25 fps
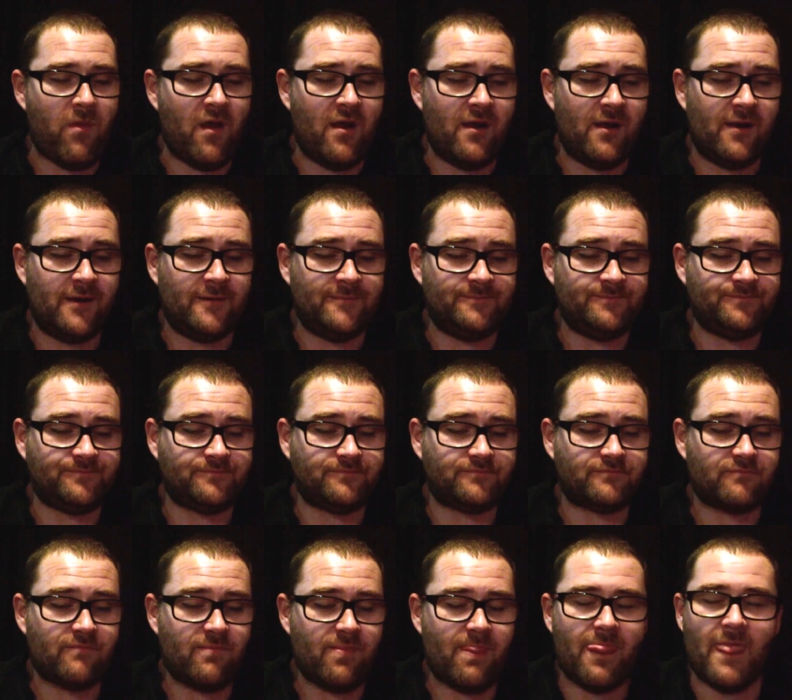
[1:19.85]
go.
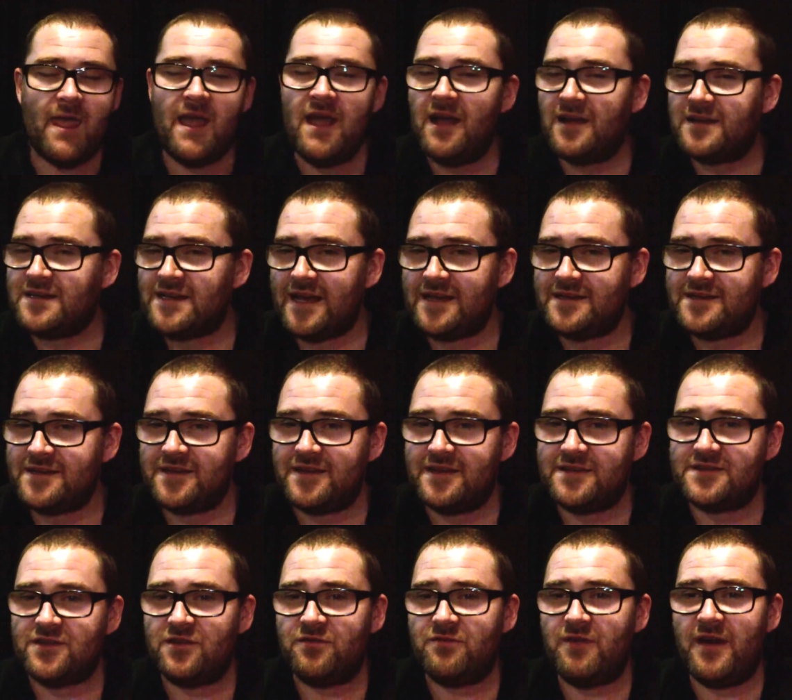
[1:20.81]
I tasted
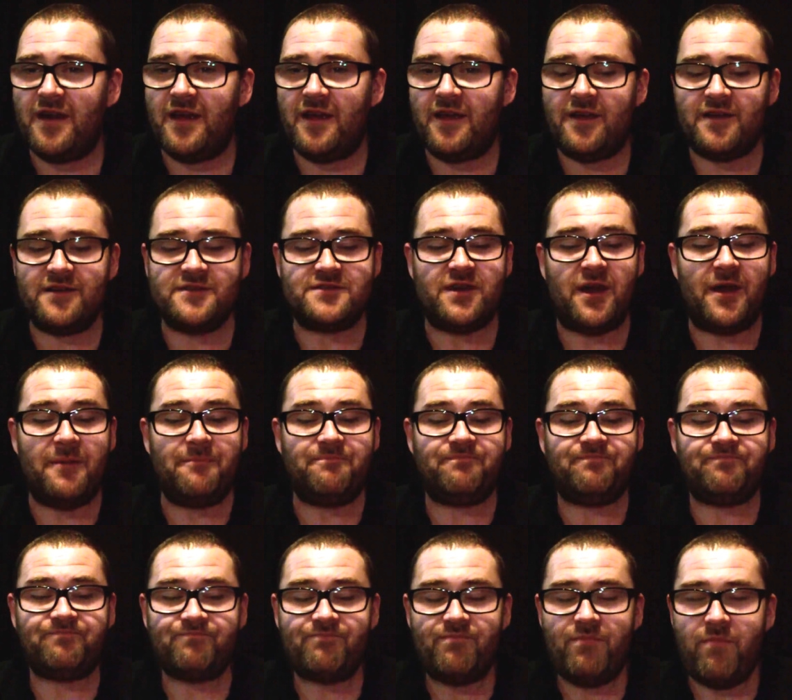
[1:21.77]
this already because I
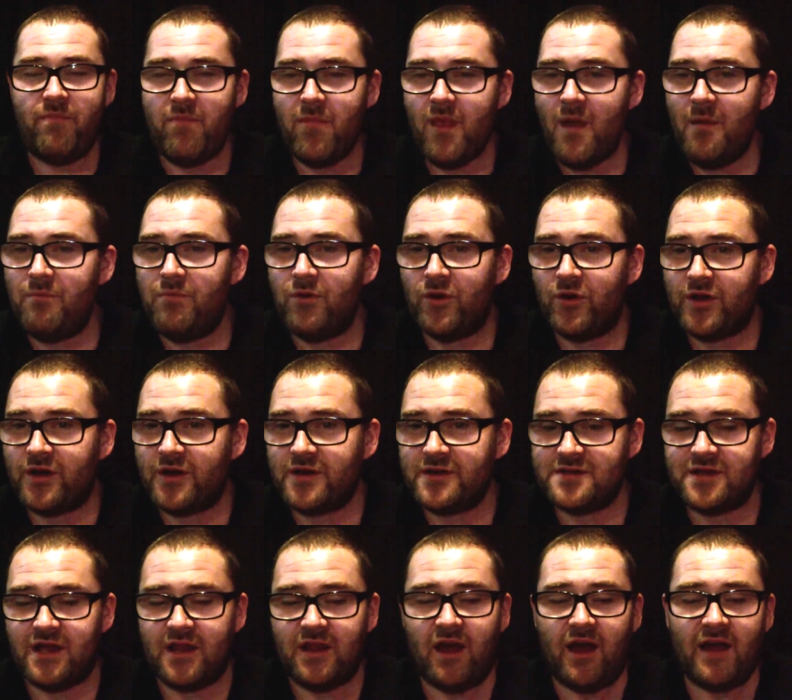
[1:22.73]
bought it
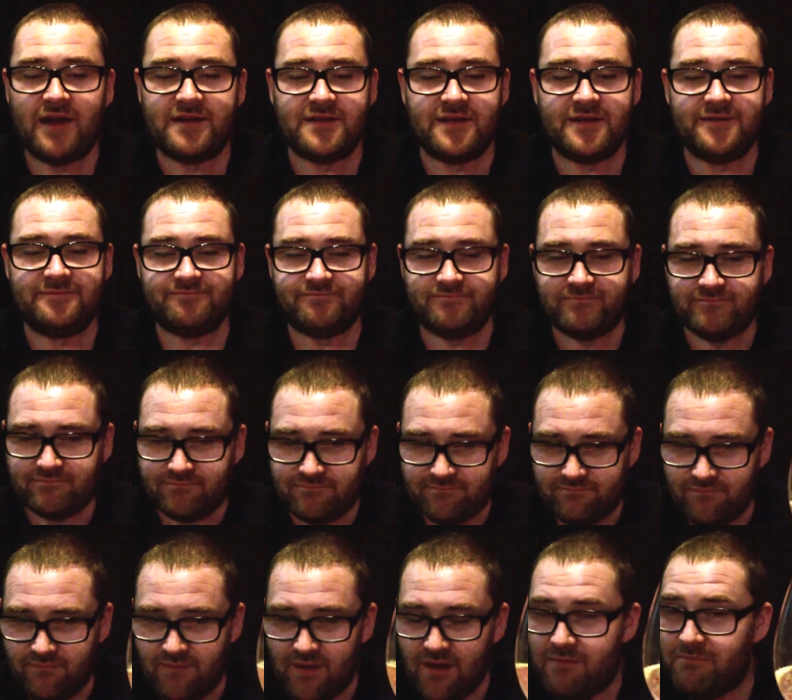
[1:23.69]
because I liked it.
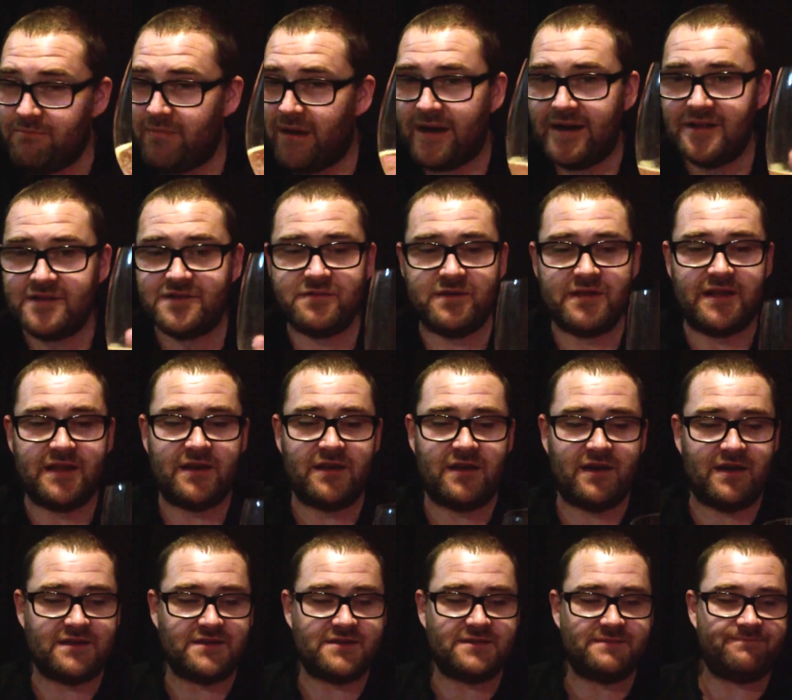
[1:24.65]
But it's really
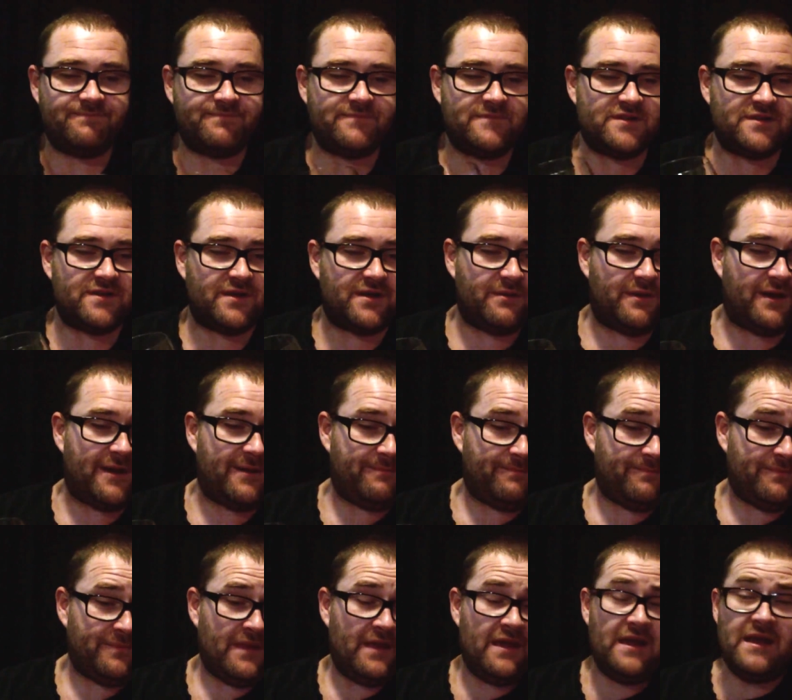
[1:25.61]
nice. So anyway,
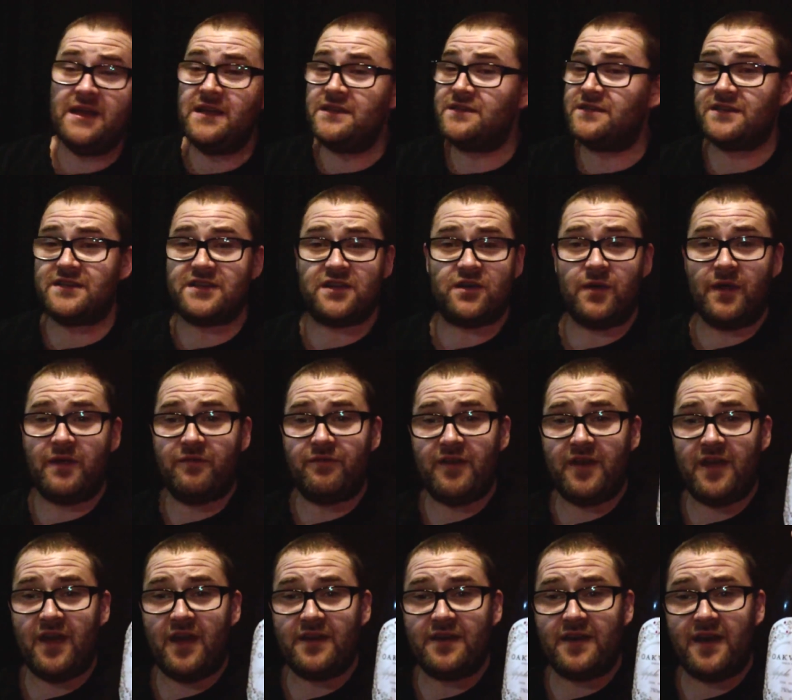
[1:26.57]
just a quick
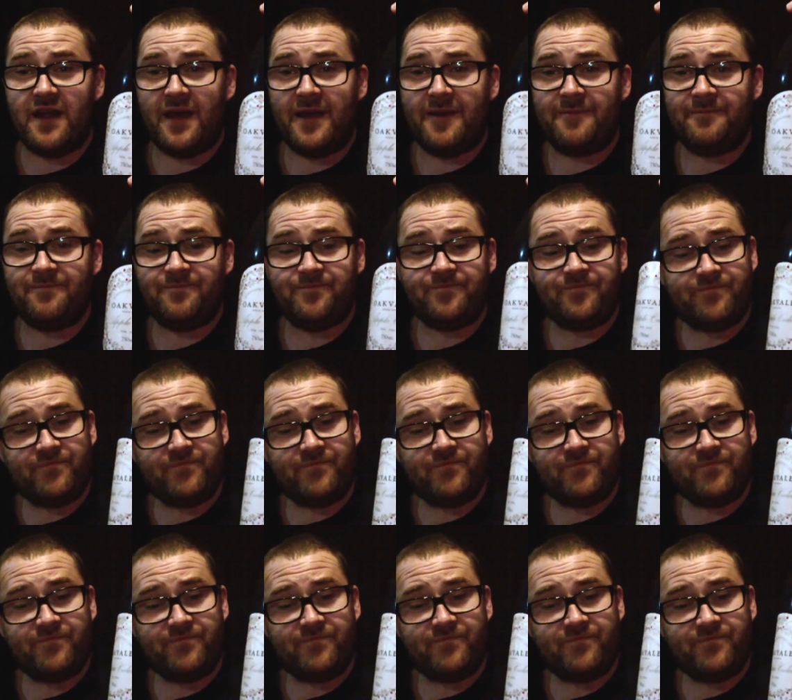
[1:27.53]
video today.